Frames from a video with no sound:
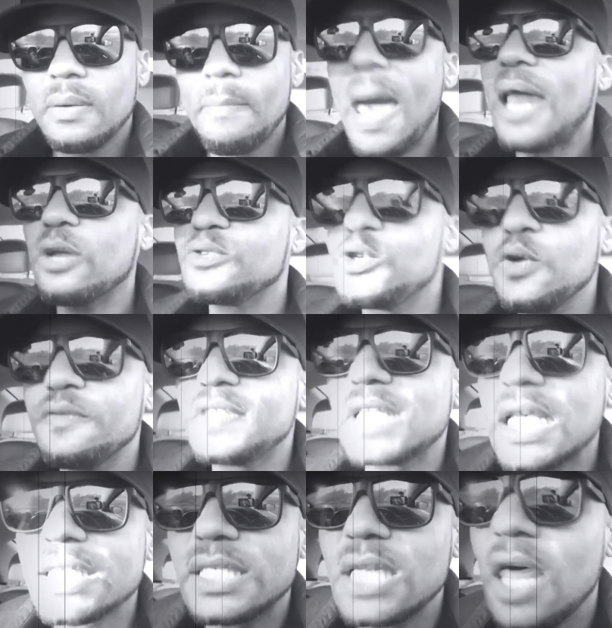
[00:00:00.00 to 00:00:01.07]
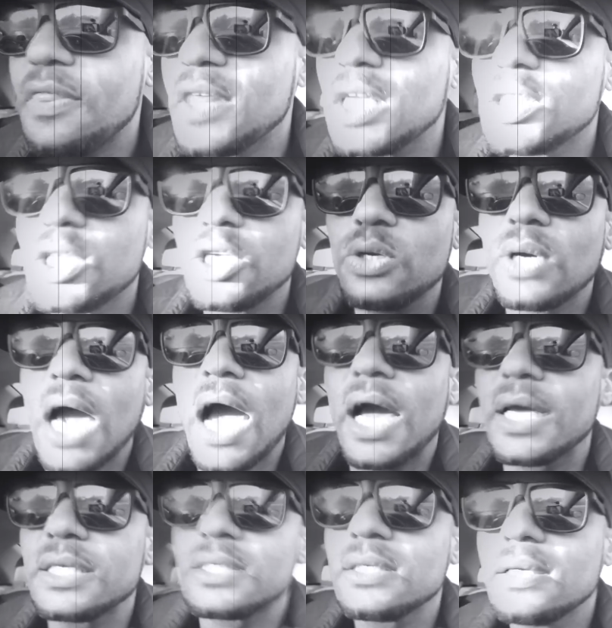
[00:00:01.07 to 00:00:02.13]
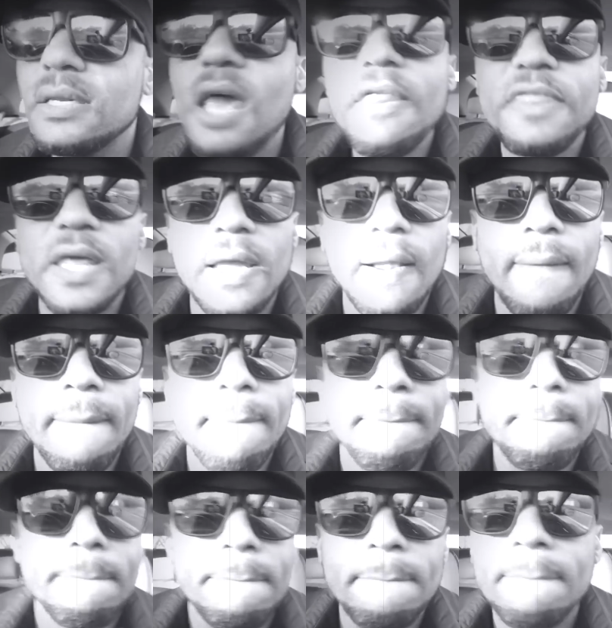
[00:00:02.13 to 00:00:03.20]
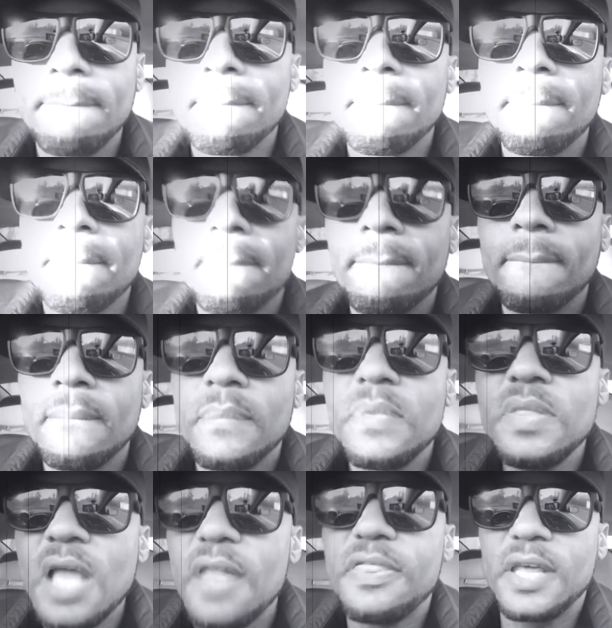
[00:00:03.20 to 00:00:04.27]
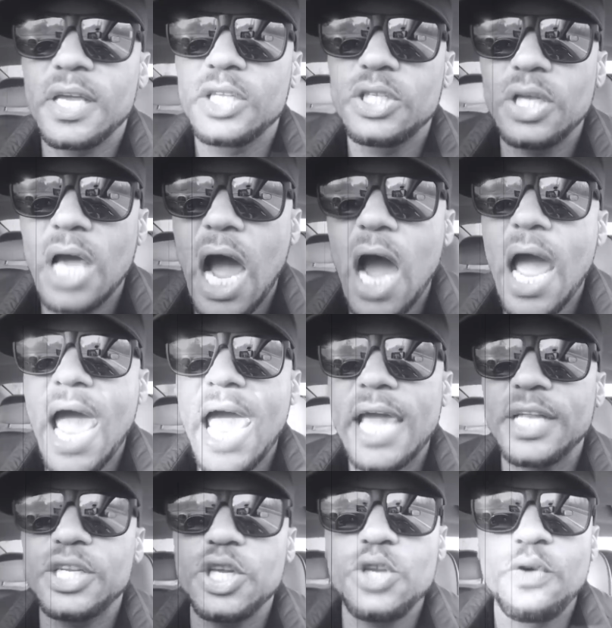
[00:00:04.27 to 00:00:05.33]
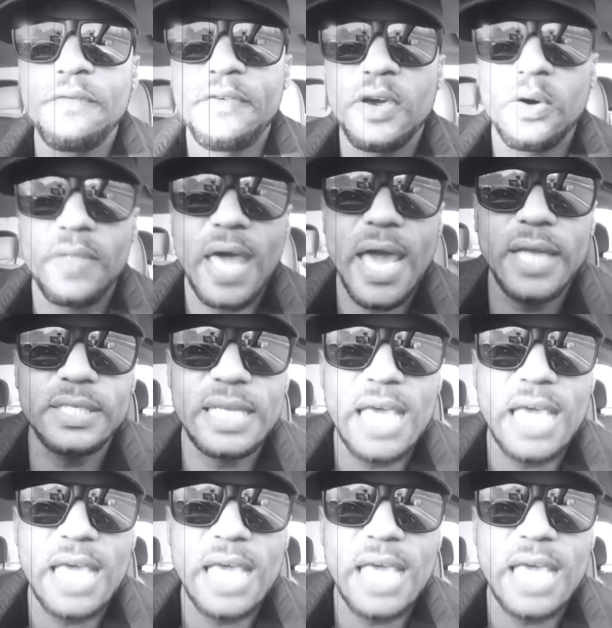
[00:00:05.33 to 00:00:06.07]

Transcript: Battle Truth says nothing to you guys. Nothing. Nothing. Hey, do you feel that,